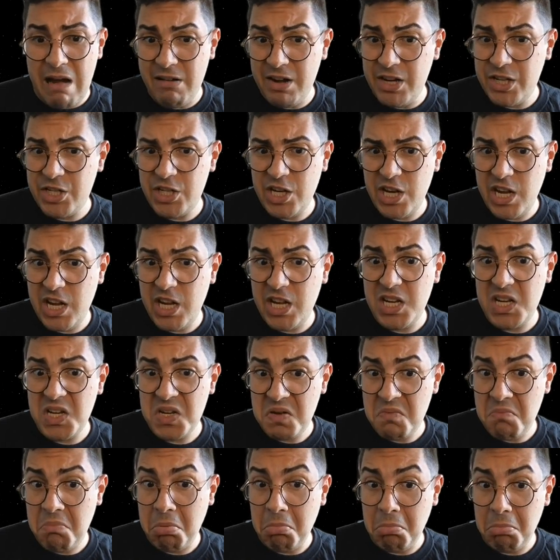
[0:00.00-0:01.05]

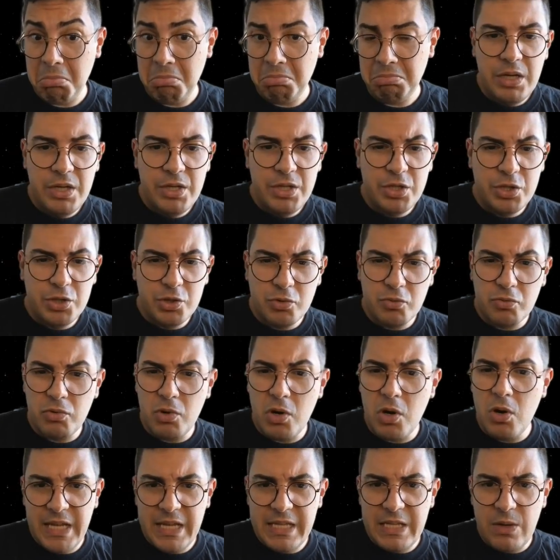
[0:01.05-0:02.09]
Chain,
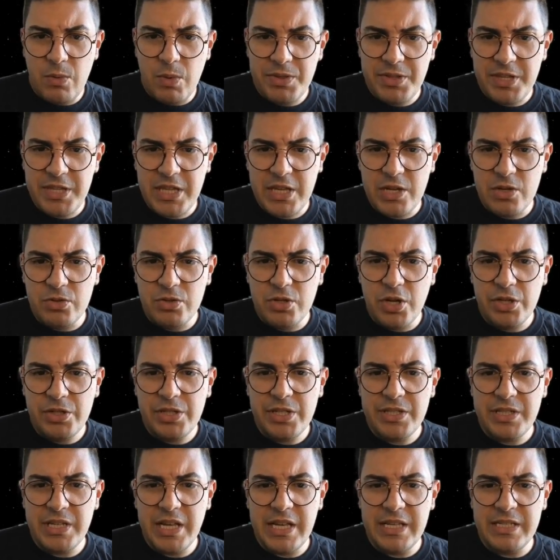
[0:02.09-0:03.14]
Scroll. The one thing that you'll
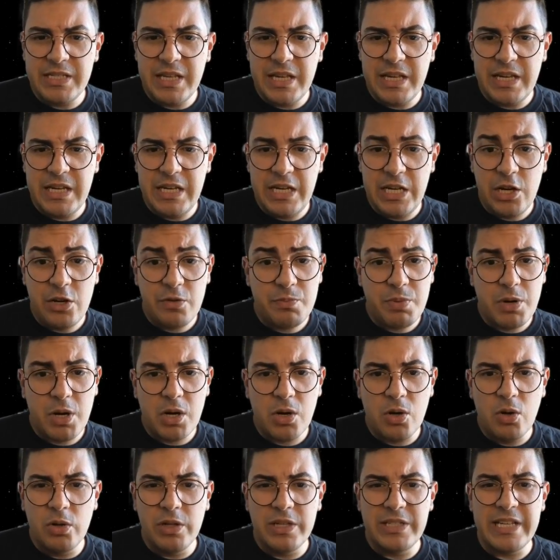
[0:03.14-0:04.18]
notice is that Near
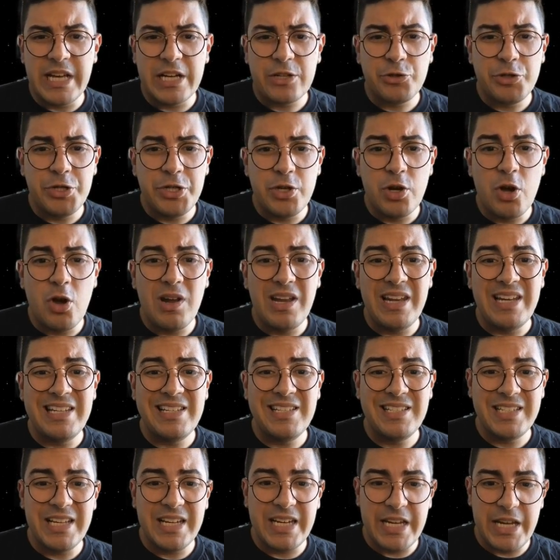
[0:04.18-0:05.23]
protocol is actually not
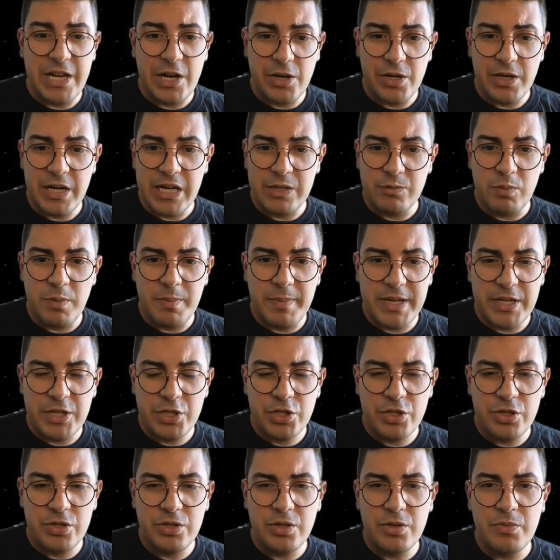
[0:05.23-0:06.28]
listed here. As we
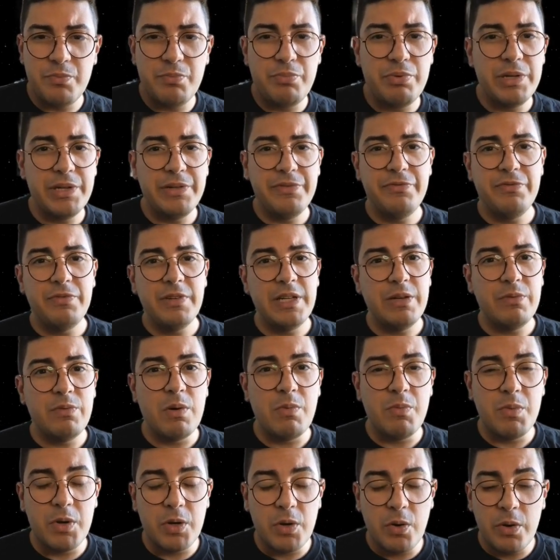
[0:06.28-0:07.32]
mentioned briefly when
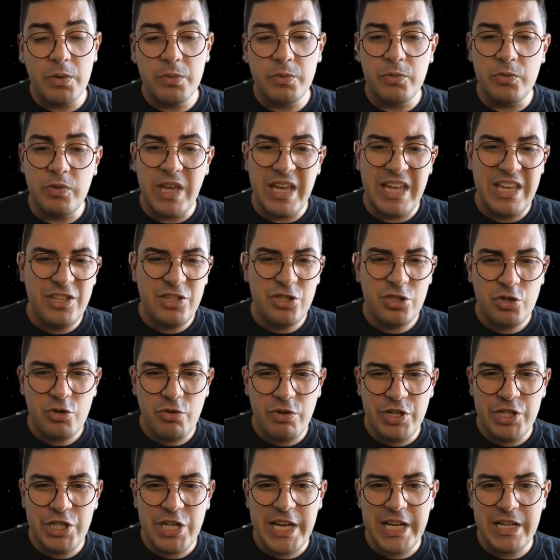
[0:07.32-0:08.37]
we were going through the
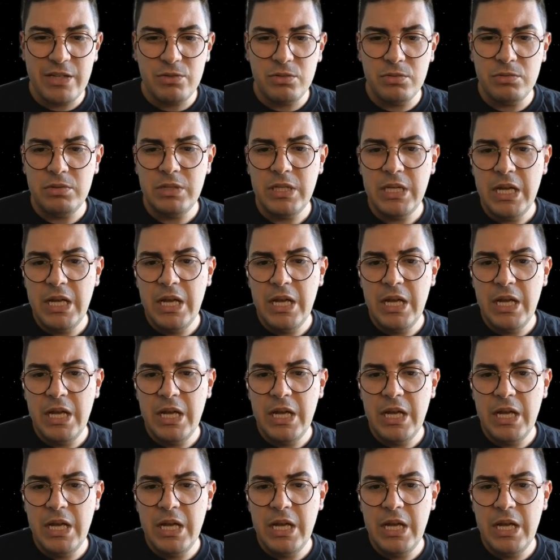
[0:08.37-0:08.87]
history channel,